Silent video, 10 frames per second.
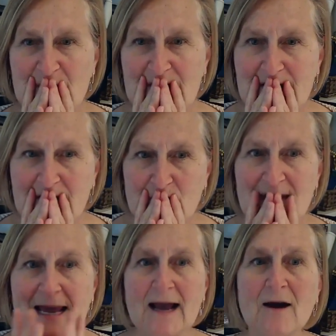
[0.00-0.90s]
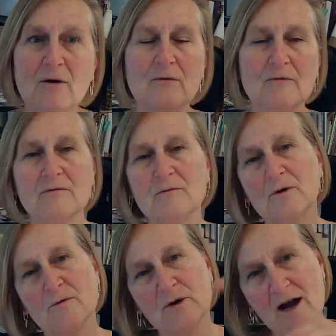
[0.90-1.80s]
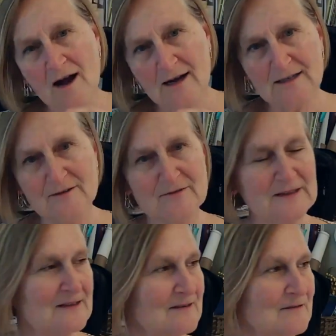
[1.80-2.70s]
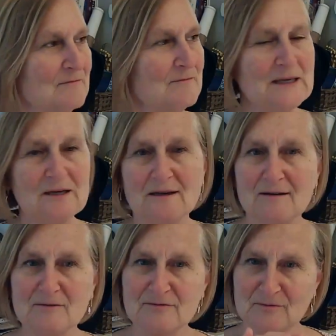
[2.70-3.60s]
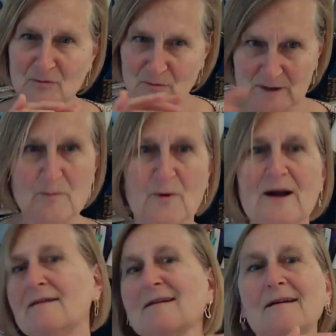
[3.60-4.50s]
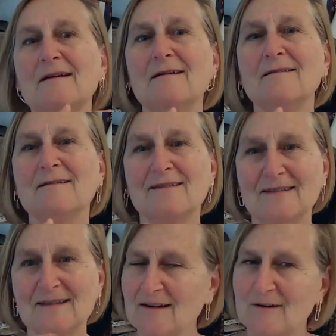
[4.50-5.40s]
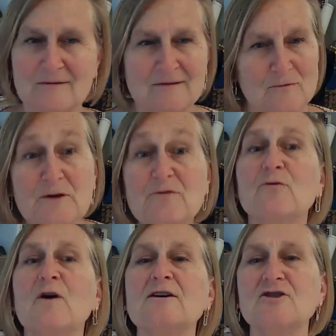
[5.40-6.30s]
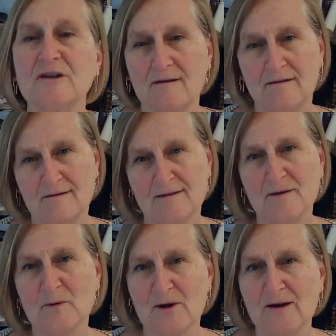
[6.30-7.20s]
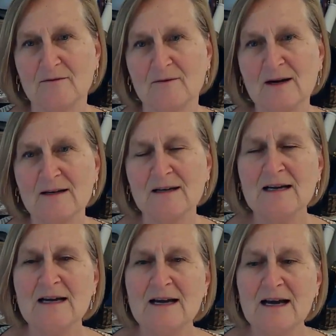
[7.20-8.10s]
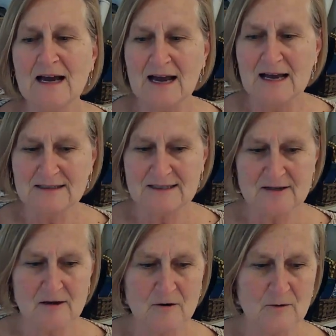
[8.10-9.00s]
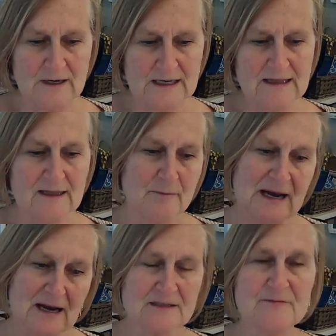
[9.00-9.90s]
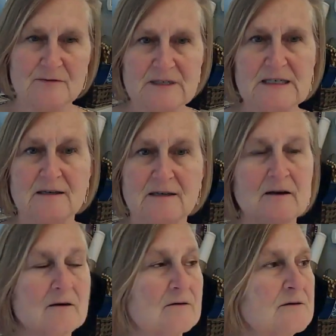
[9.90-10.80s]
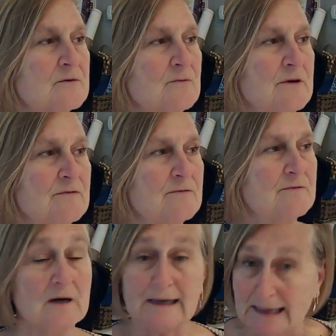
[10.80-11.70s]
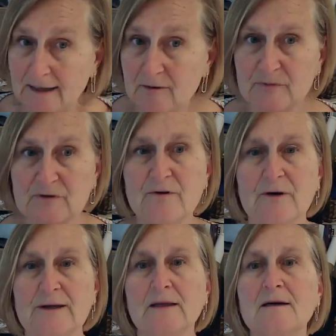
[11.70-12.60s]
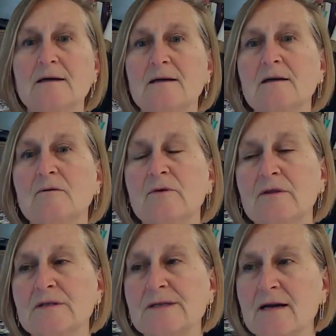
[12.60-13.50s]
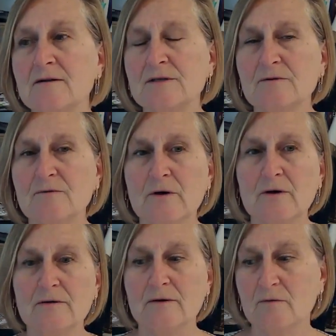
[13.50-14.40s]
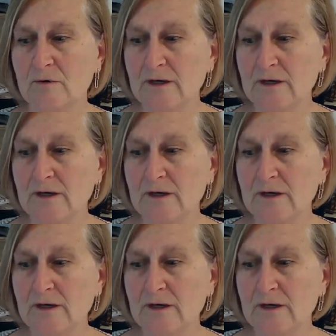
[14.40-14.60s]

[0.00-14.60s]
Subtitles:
Now we're kind of in the middle of rebranding, refreshing the brand, right? And so in the past 15 years, we've again been very lucky with this housing work that